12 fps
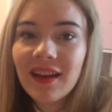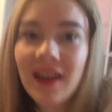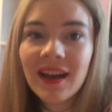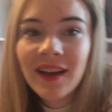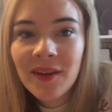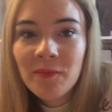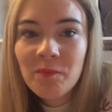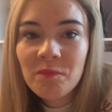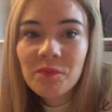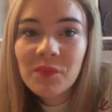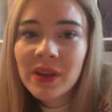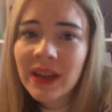
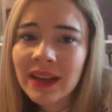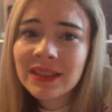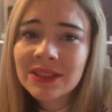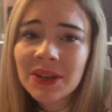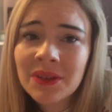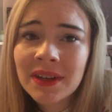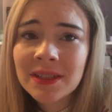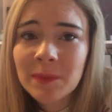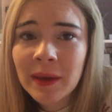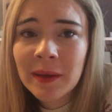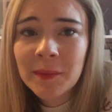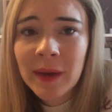But yeah, it's so nice
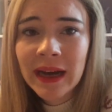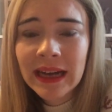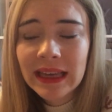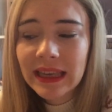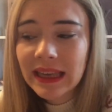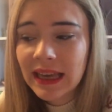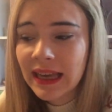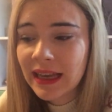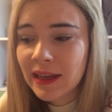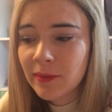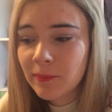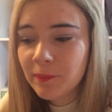being back.
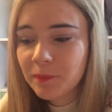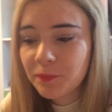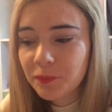Today